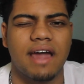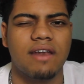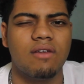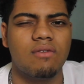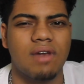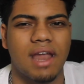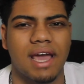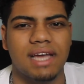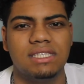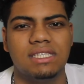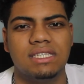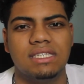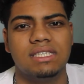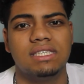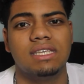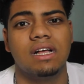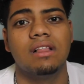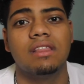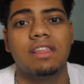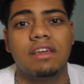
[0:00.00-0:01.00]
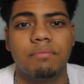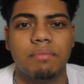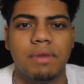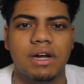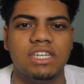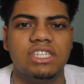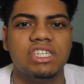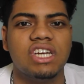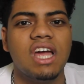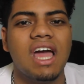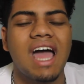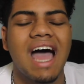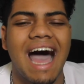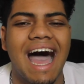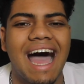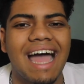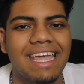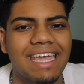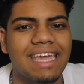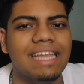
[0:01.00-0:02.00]
don't like to sell that much,
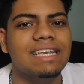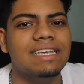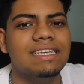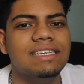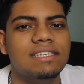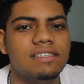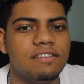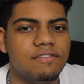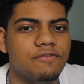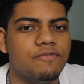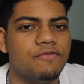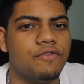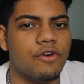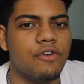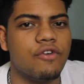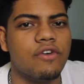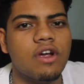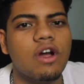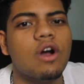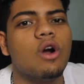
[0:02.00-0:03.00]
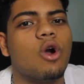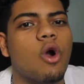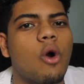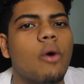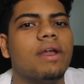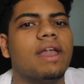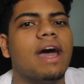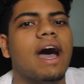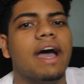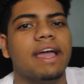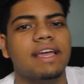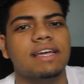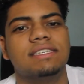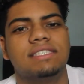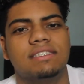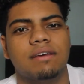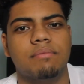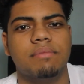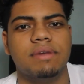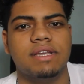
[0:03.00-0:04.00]
I can for real go and hire
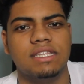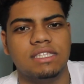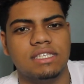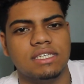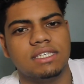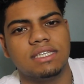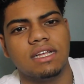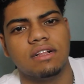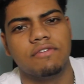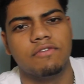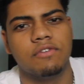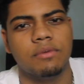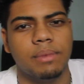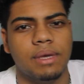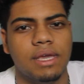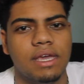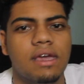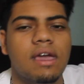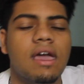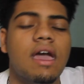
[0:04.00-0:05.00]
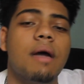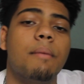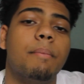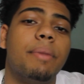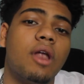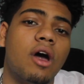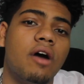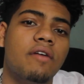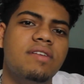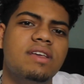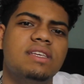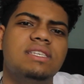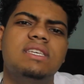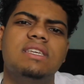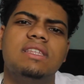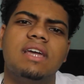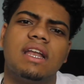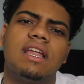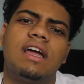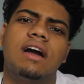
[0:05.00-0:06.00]
somebody to sell for me. But obviously
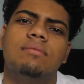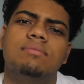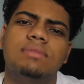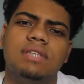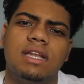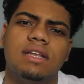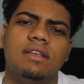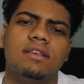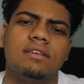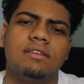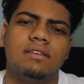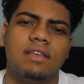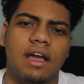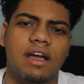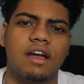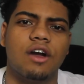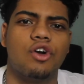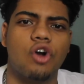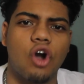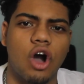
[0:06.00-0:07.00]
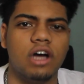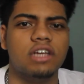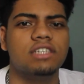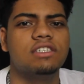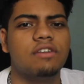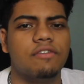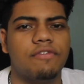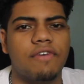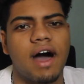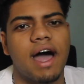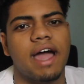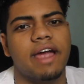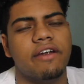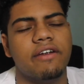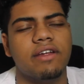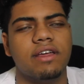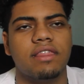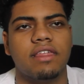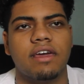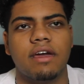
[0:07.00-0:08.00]
that comes at like a cost of
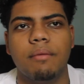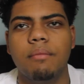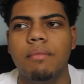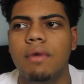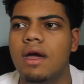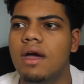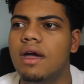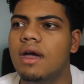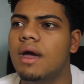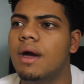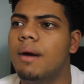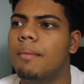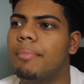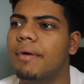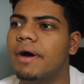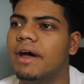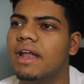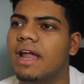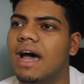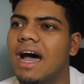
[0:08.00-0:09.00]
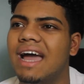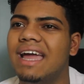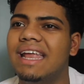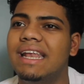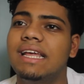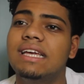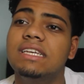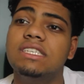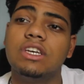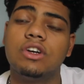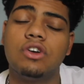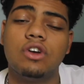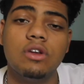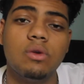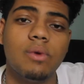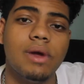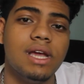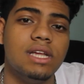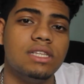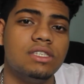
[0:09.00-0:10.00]
hiring them. But it is a good
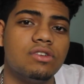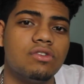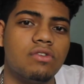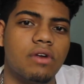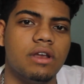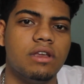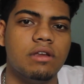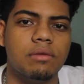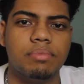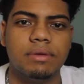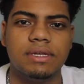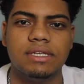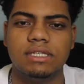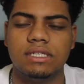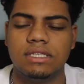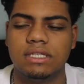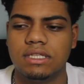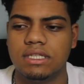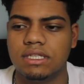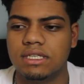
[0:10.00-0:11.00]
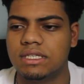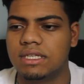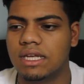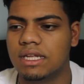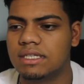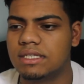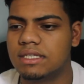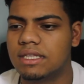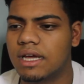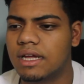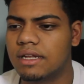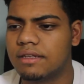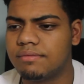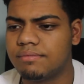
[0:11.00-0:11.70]
way to run your business in the sense that